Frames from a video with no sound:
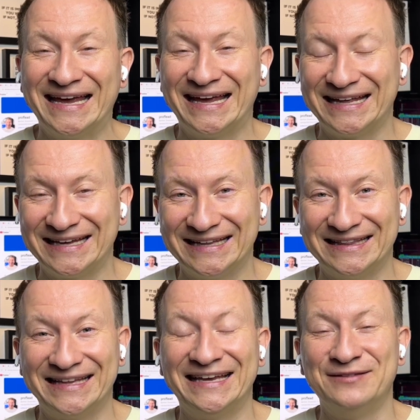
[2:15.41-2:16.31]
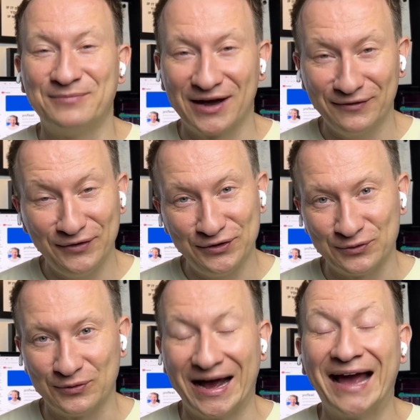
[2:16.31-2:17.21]
And in my
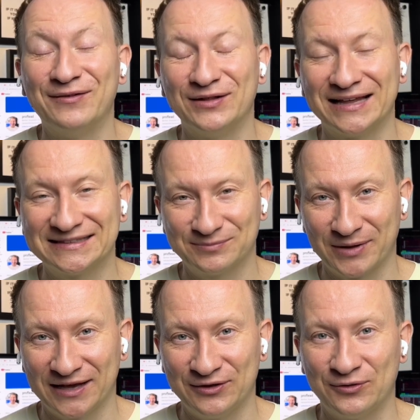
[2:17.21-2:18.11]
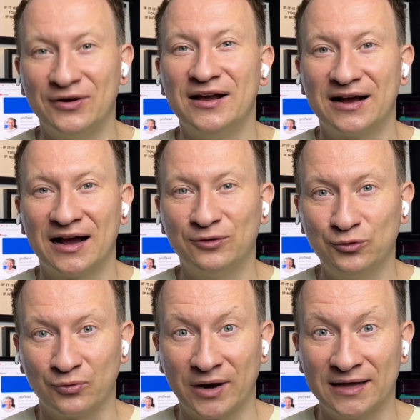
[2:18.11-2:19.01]
video, I will explain you how
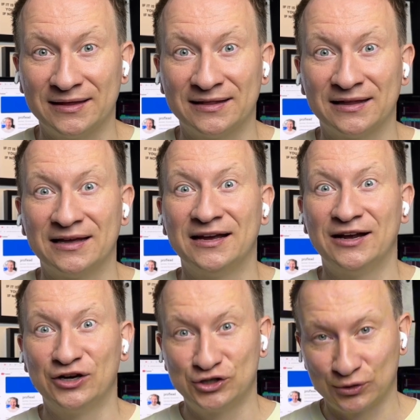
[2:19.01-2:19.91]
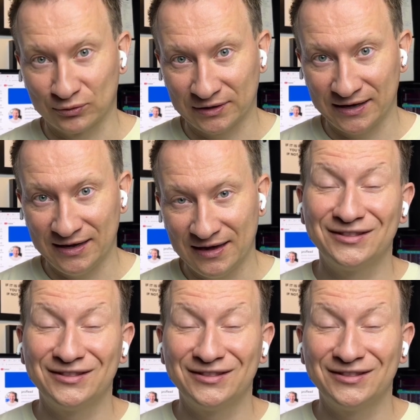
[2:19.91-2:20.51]
to write it shortly.